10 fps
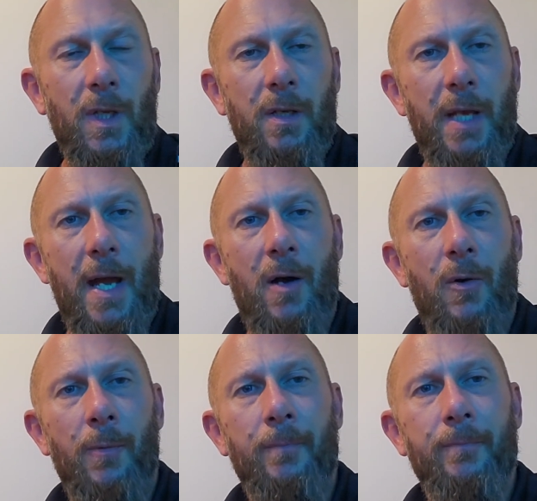
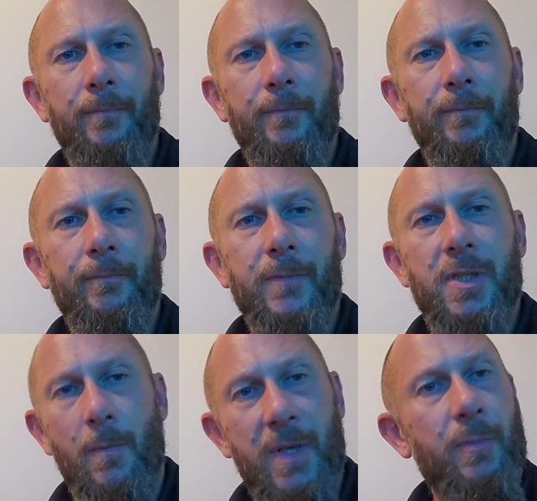Now,
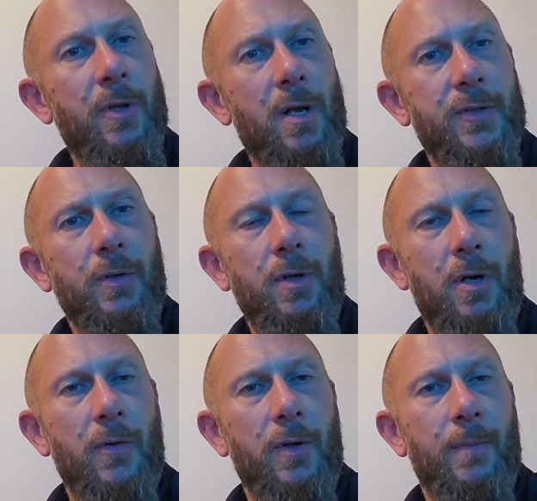some people also
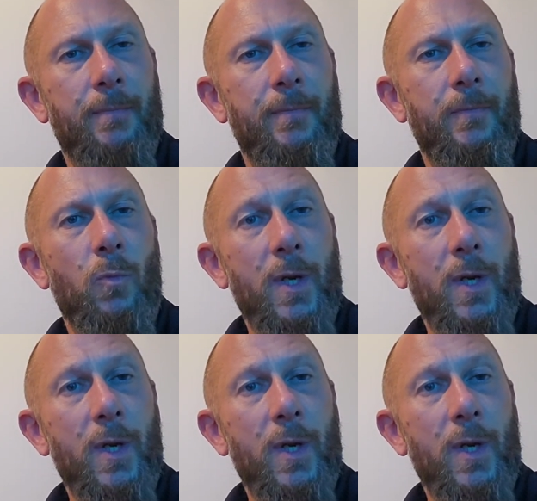call them